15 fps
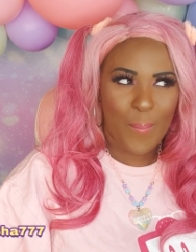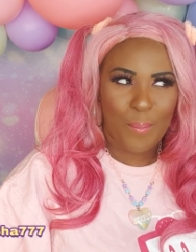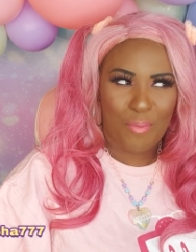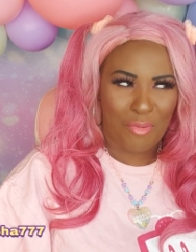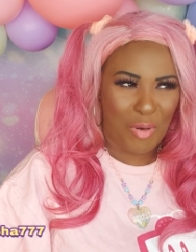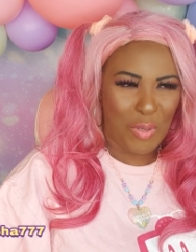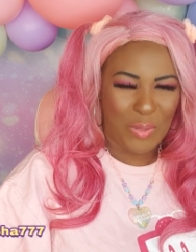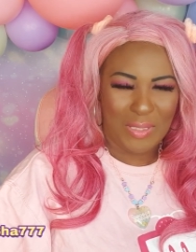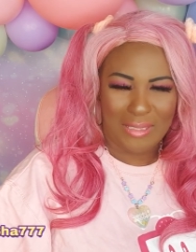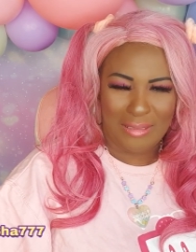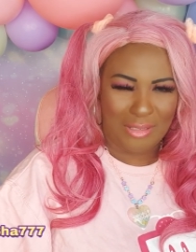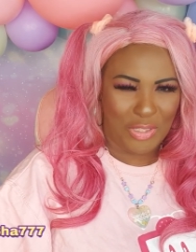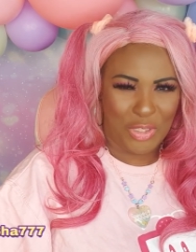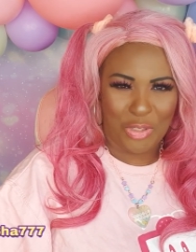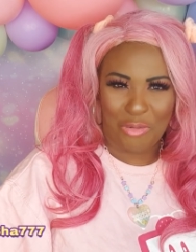Bruce
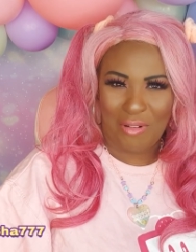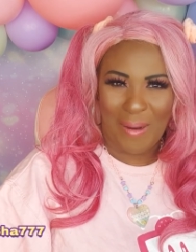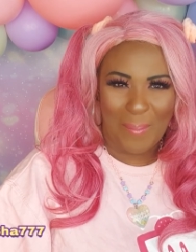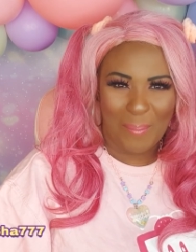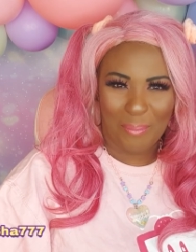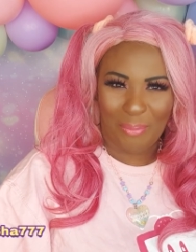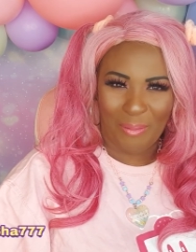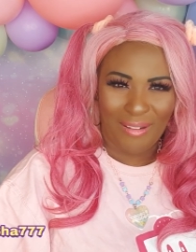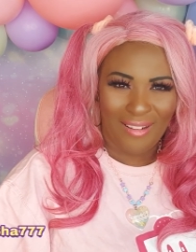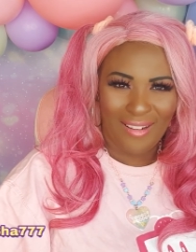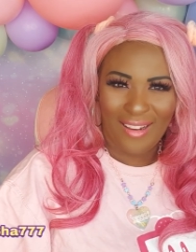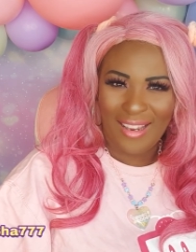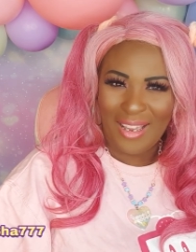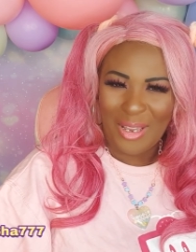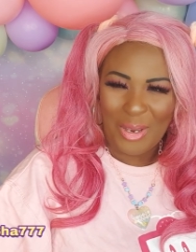the Shrimp?
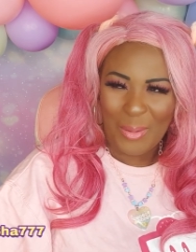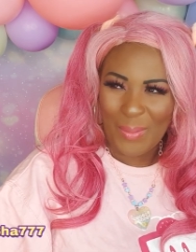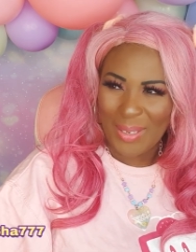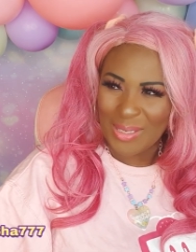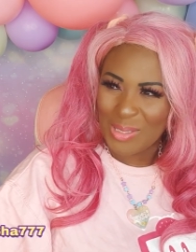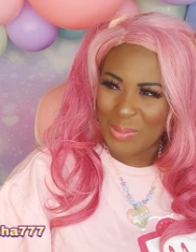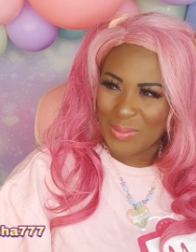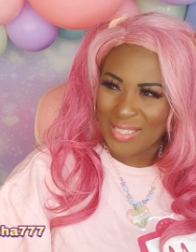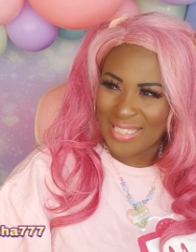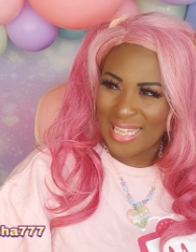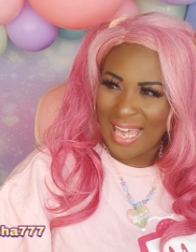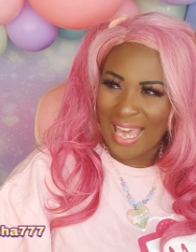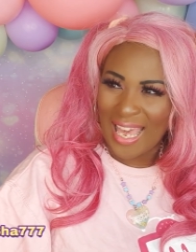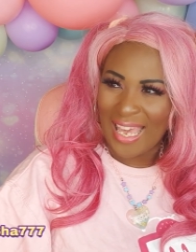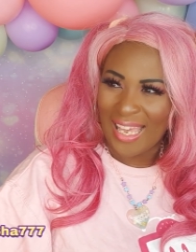Who else was
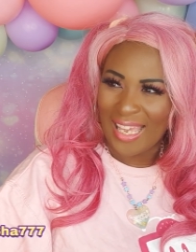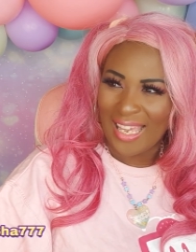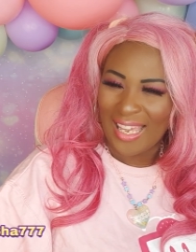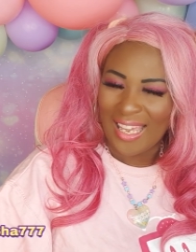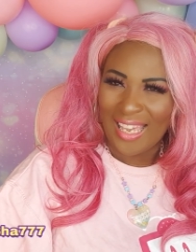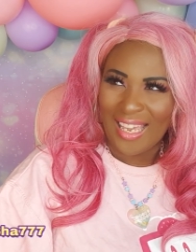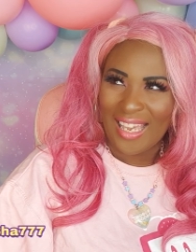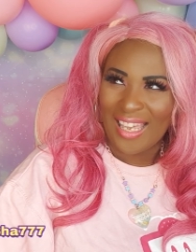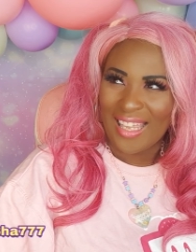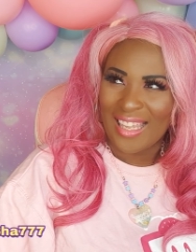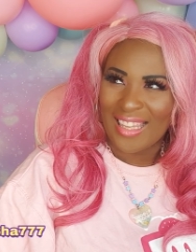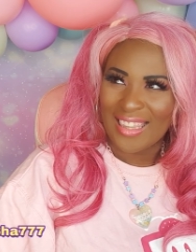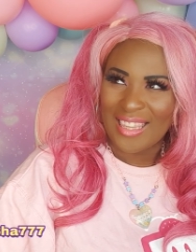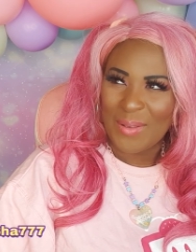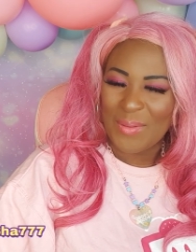there?
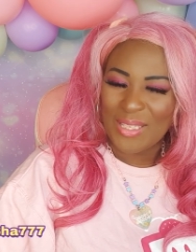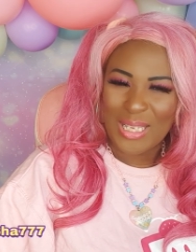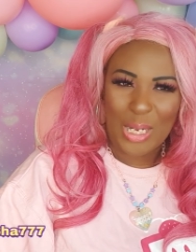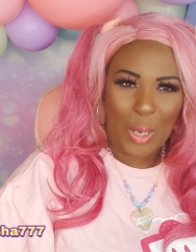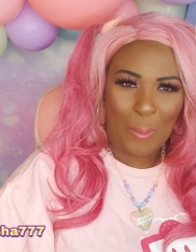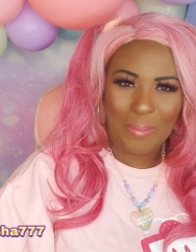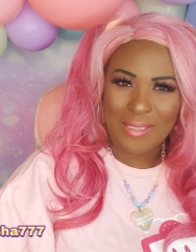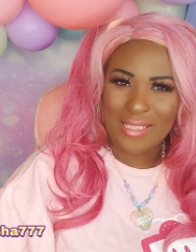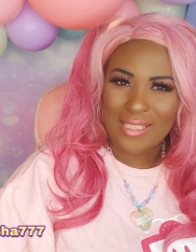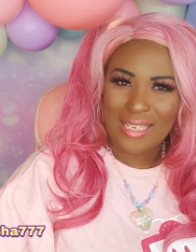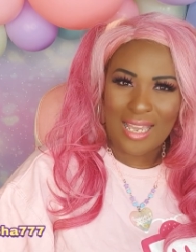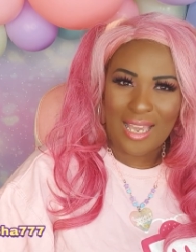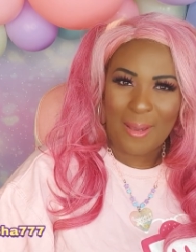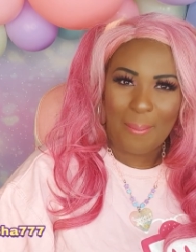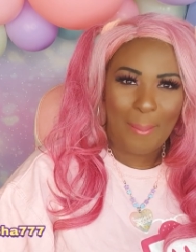There was a
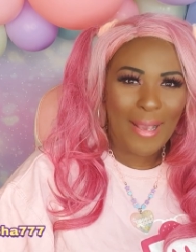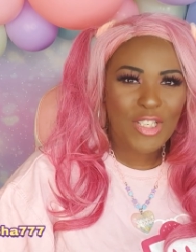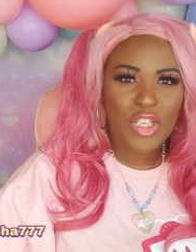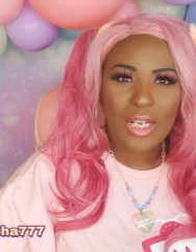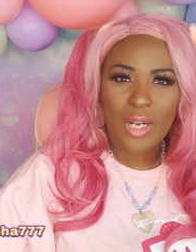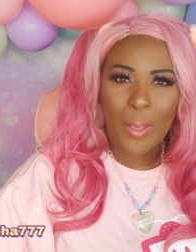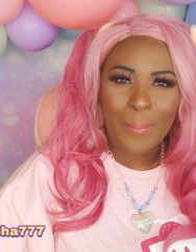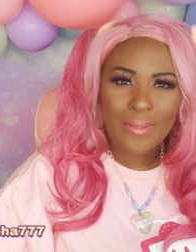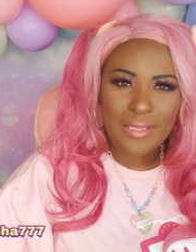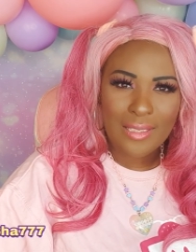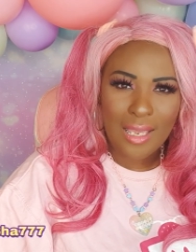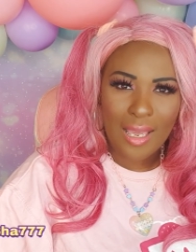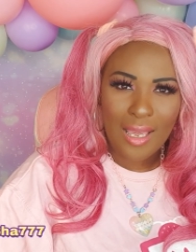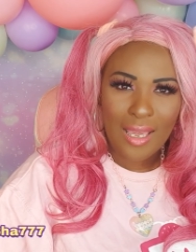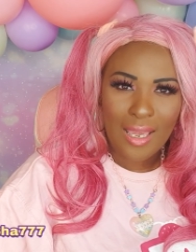lobster. Magic
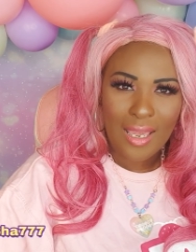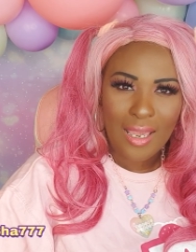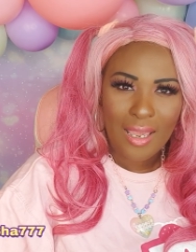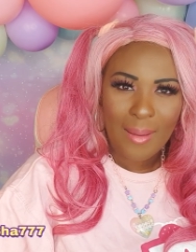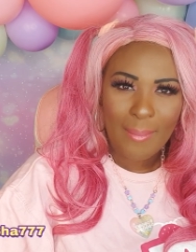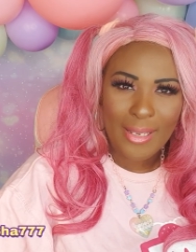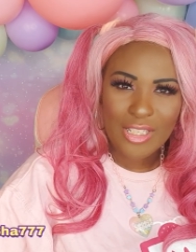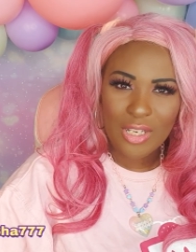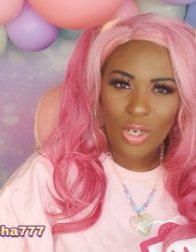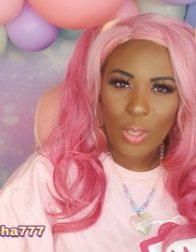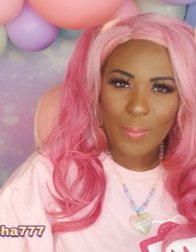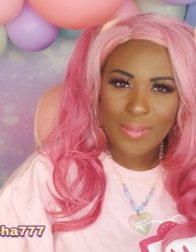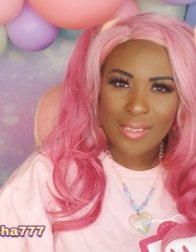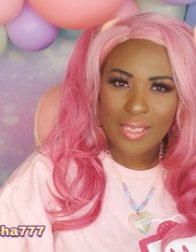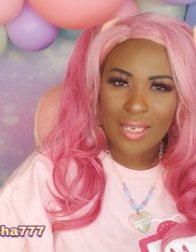lobster? Magic
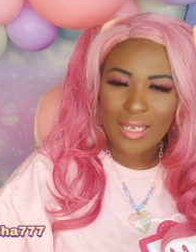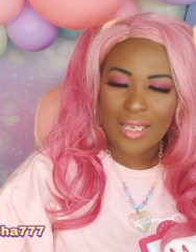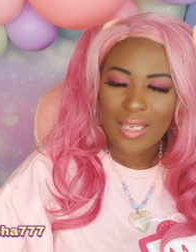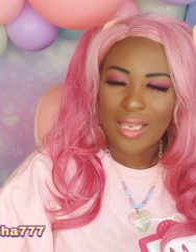lobster?